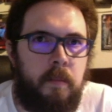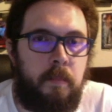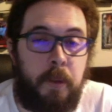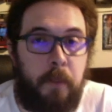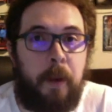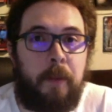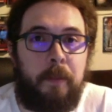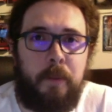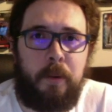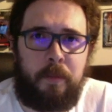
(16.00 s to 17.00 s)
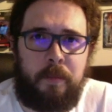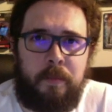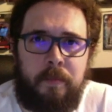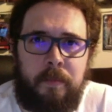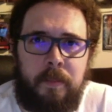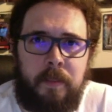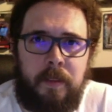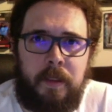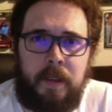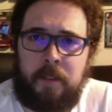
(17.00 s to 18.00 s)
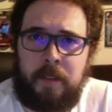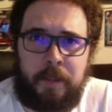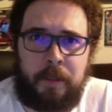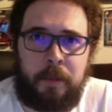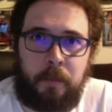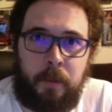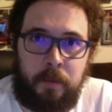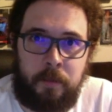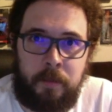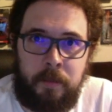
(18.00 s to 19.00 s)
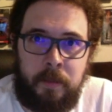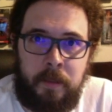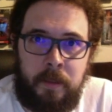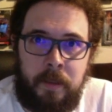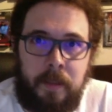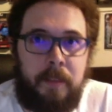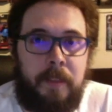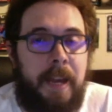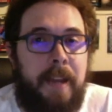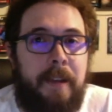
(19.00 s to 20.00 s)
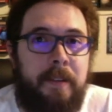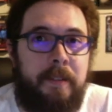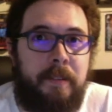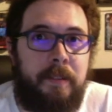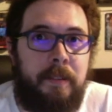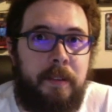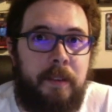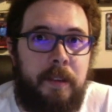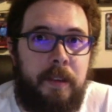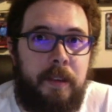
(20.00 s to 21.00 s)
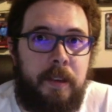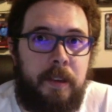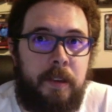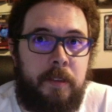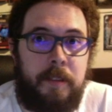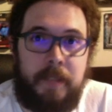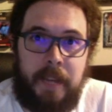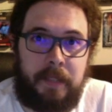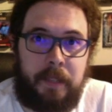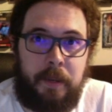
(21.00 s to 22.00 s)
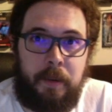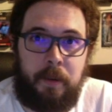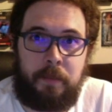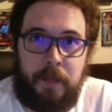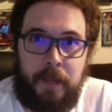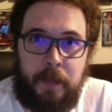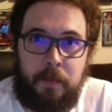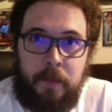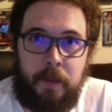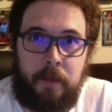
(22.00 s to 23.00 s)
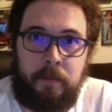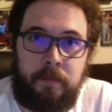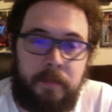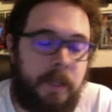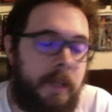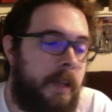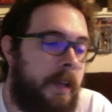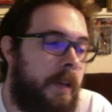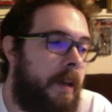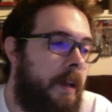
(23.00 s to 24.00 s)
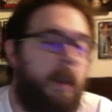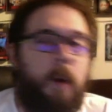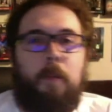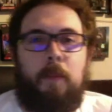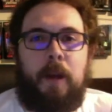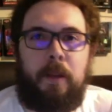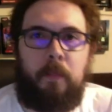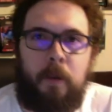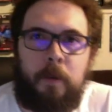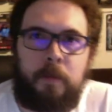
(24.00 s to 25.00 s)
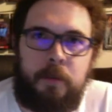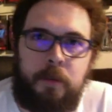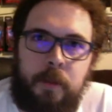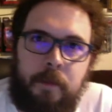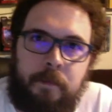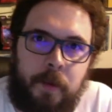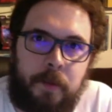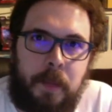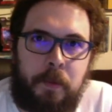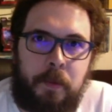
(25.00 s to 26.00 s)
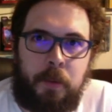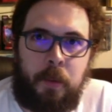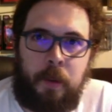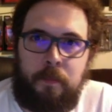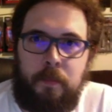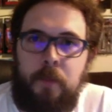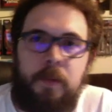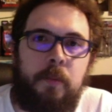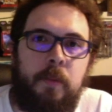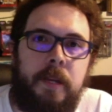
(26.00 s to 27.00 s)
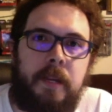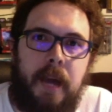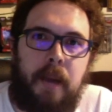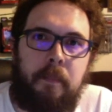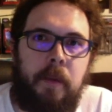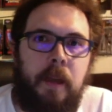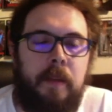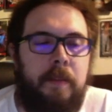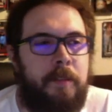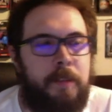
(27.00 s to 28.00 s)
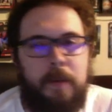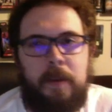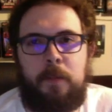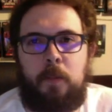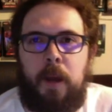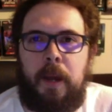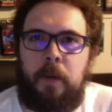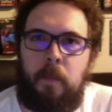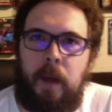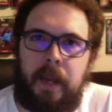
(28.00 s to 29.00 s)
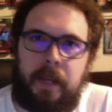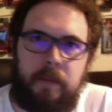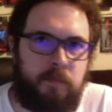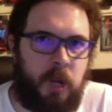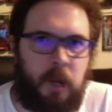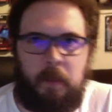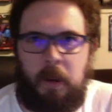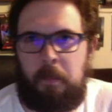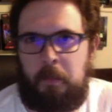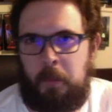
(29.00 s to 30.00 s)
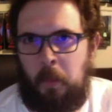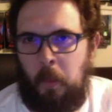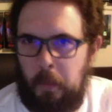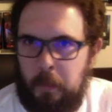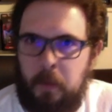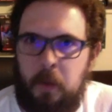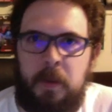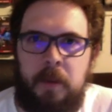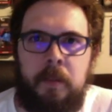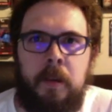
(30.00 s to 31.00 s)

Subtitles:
Beware the moon and stick to the roads. That is the tagline of today's video. Hello everybody and welcome to the first episode of Movie Recap, a series where I go back and talk about, older movies,